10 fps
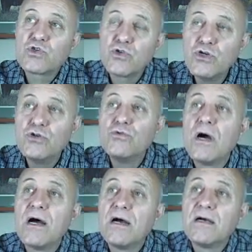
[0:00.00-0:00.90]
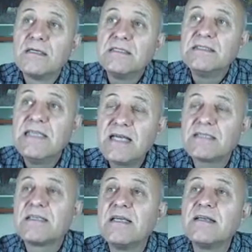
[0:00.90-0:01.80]
true
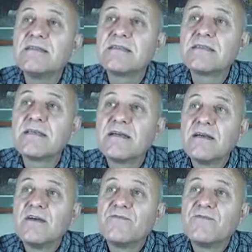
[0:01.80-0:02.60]
deities